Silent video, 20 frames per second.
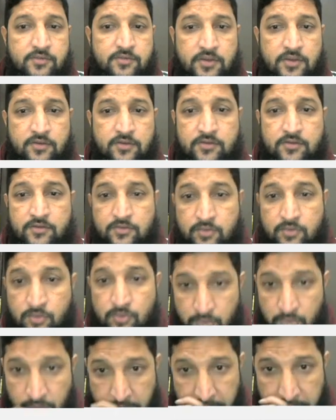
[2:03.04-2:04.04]
which is
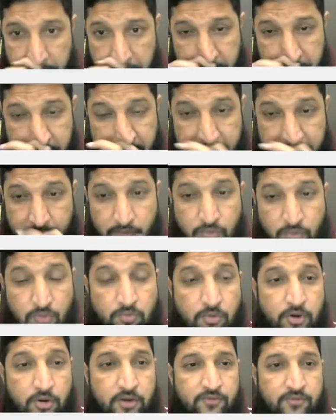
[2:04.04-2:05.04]
who created it, who
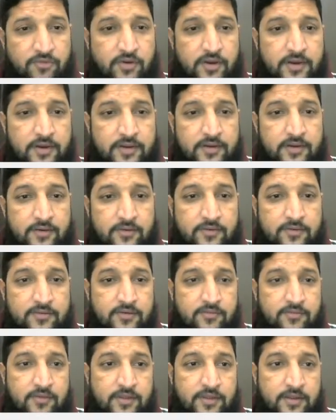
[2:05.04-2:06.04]
modified it, and
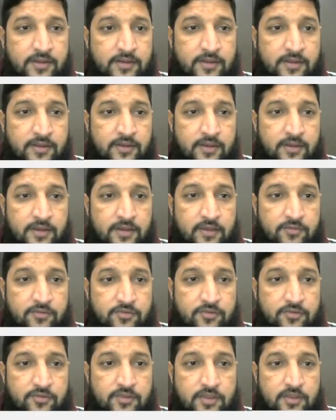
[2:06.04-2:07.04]
stuff like that. If
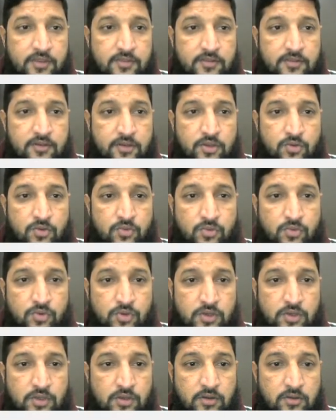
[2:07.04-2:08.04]
you see in the new, you
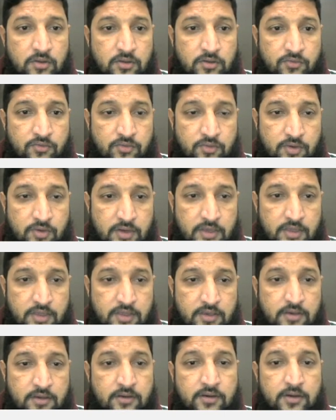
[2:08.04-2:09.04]
can now, if you click
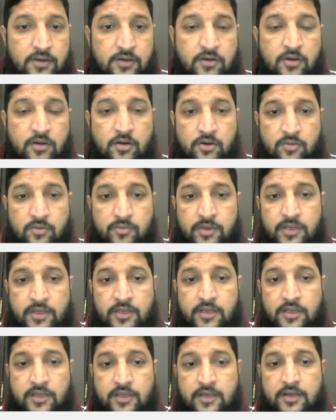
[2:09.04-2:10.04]
here, it will
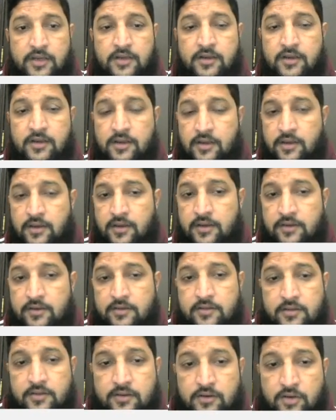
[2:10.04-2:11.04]
automatically add
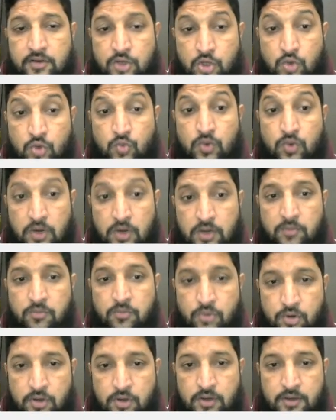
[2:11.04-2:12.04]
another new
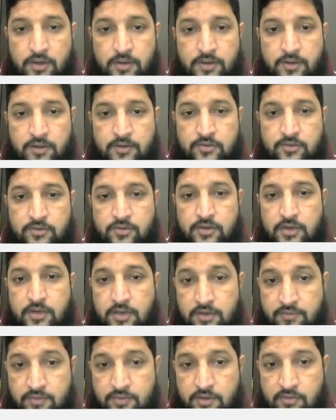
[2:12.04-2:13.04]
workbook. So
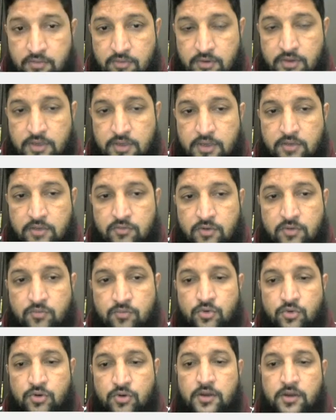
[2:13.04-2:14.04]
currently we are working in one
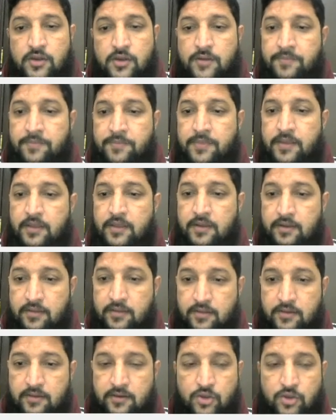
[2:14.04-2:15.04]
book, and
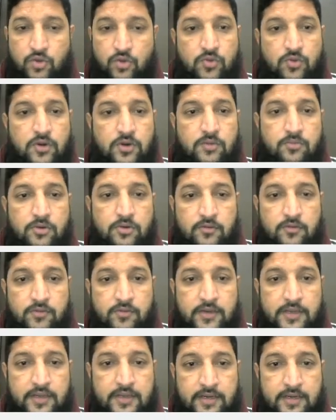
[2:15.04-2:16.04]
another new workbook
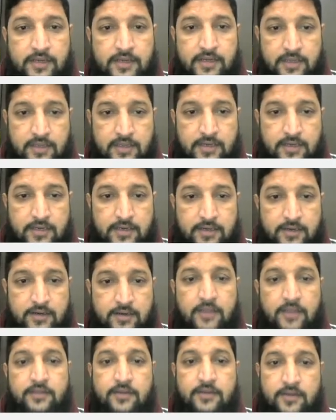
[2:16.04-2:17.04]
will get created.
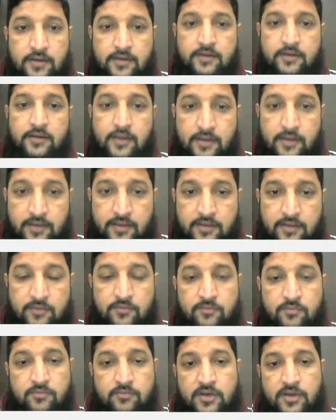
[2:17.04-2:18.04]
And that
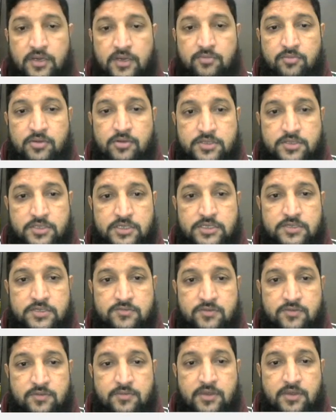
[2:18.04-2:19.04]
again, multiple
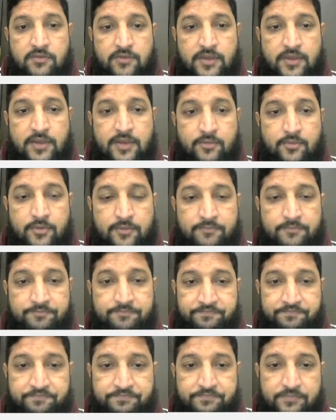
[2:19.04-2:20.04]
sheets will be available.
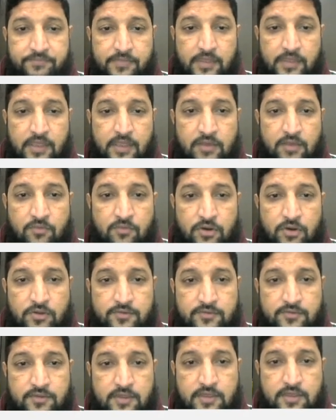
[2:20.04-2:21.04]
And what you
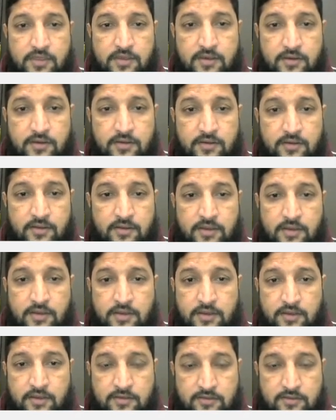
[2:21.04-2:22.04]
see here
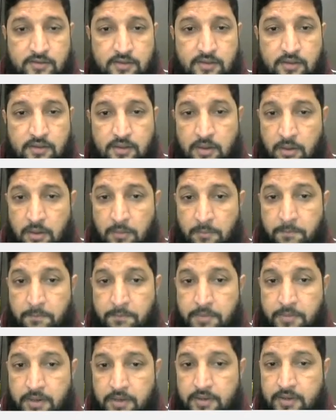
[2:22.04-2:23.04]
is a
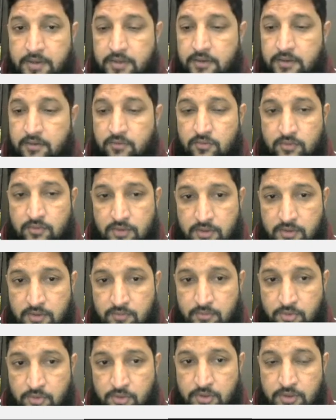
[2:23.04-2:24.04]
built-in
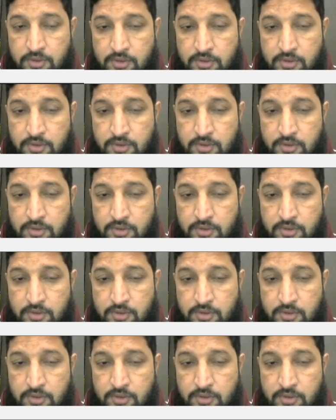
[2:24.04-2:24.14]
workbook.